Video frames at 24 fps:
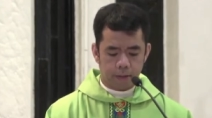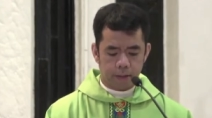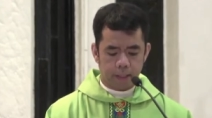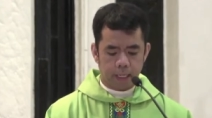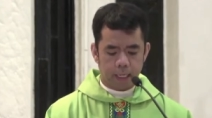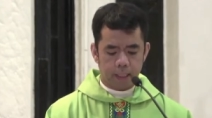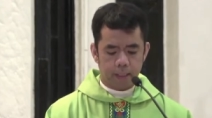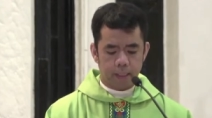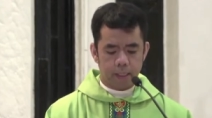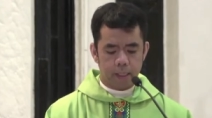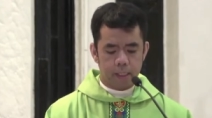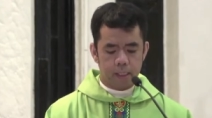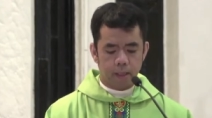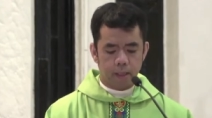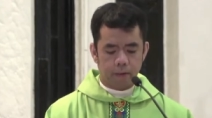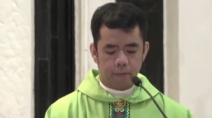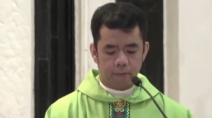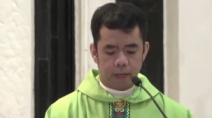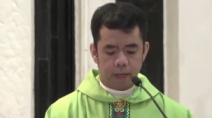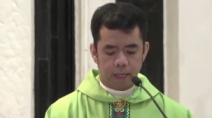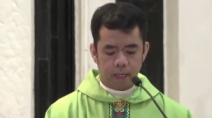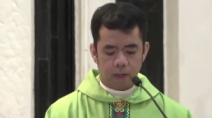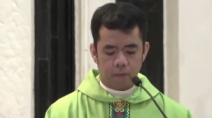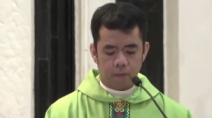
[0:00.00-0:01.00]
That is the
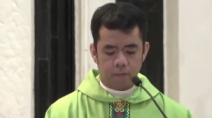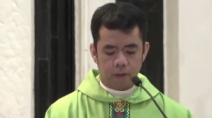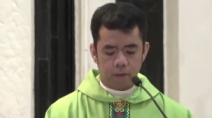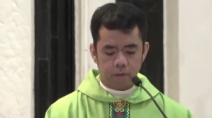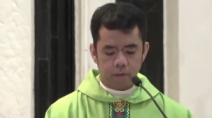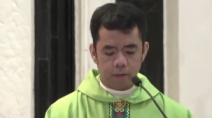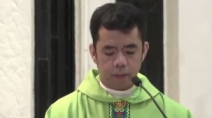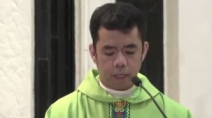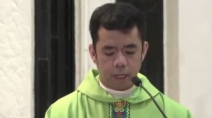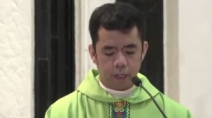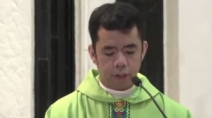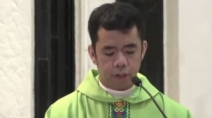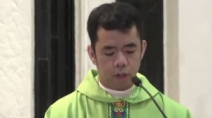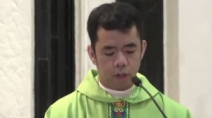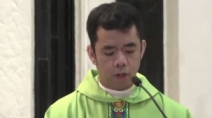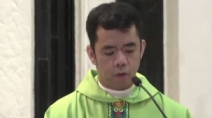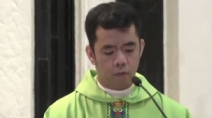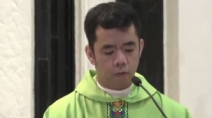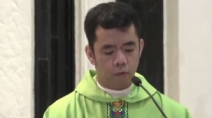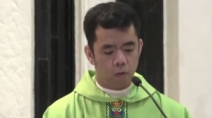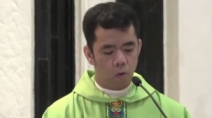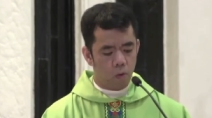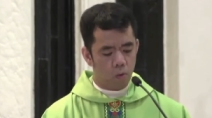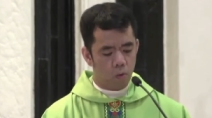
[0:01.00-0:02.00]
very foundation
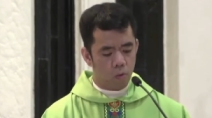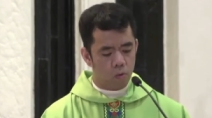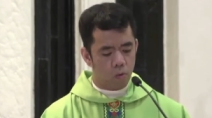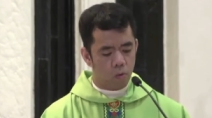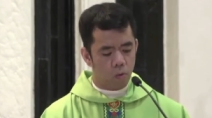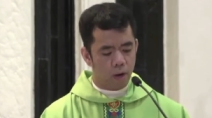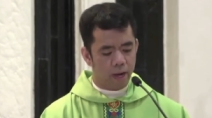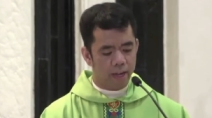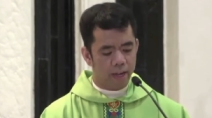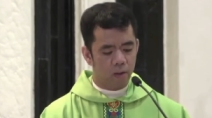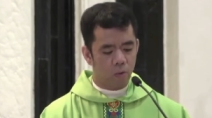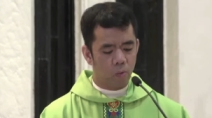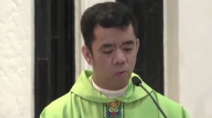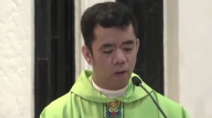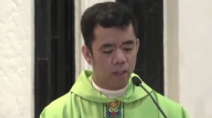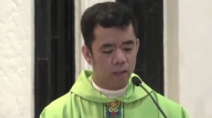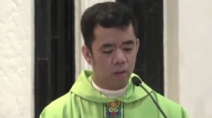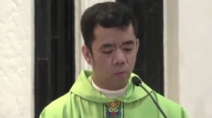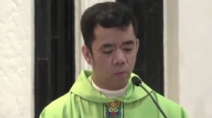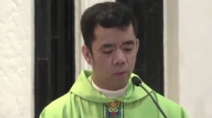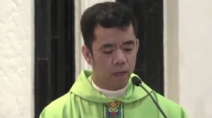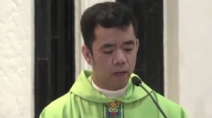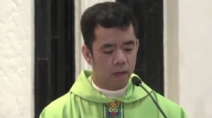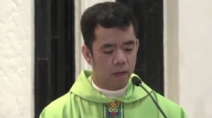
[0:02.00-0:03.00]
of who and what
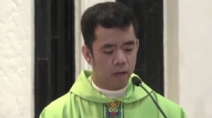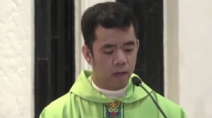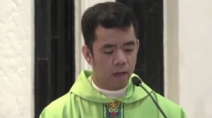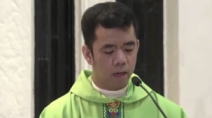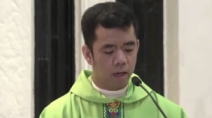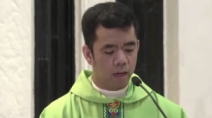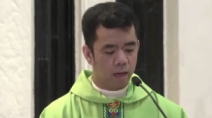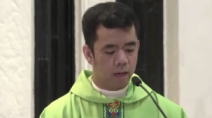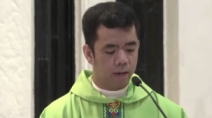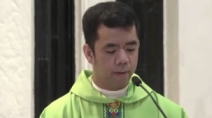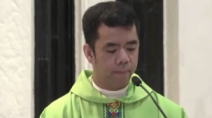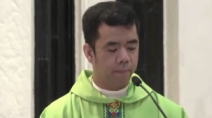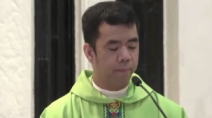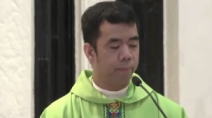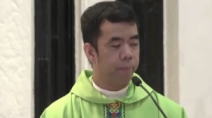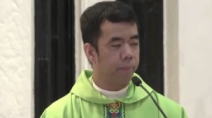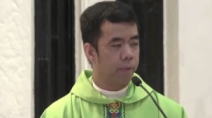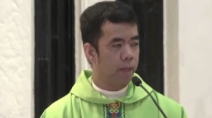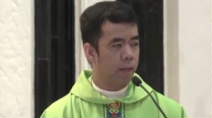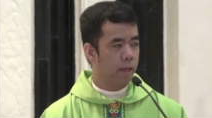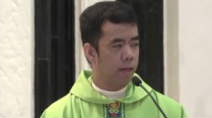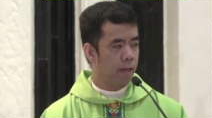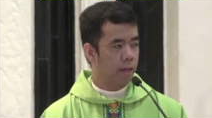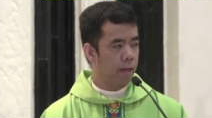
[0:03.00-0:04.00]
we are
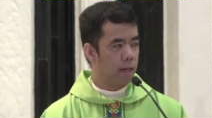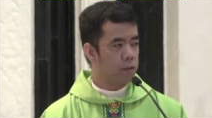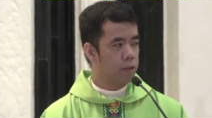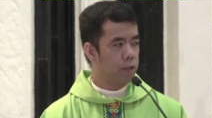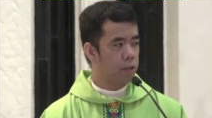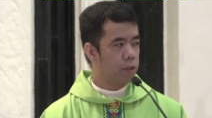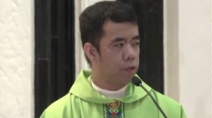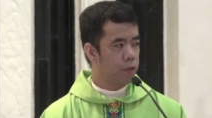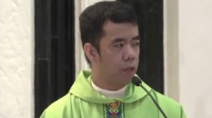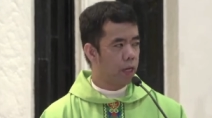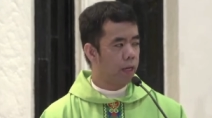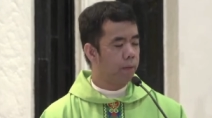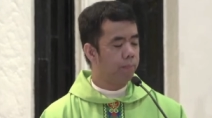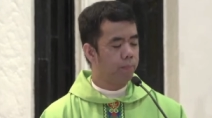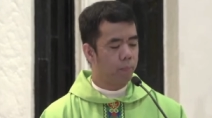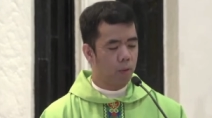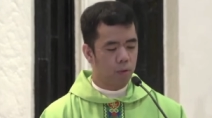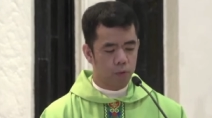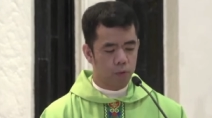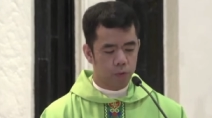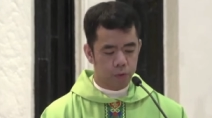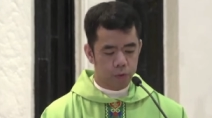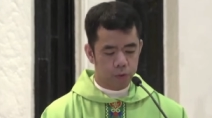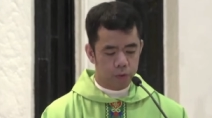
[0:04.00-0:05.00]
as
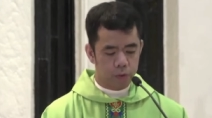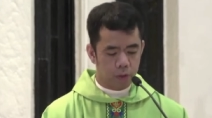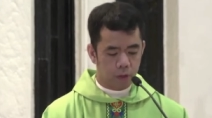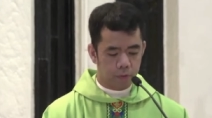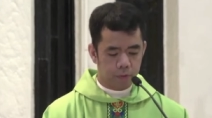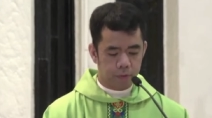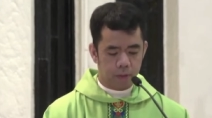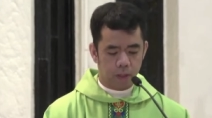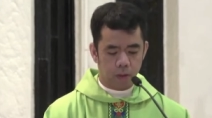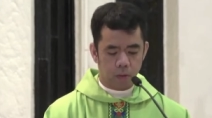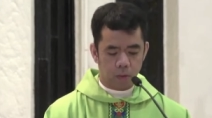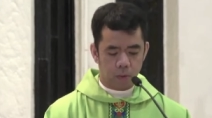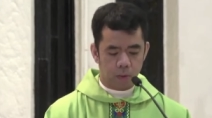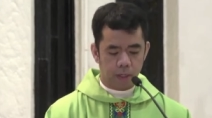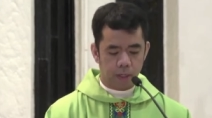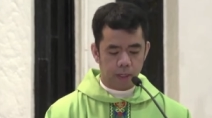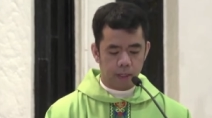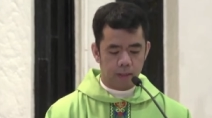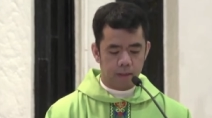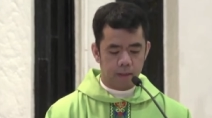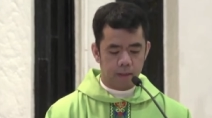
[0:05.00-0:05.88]
disciples of the Lord."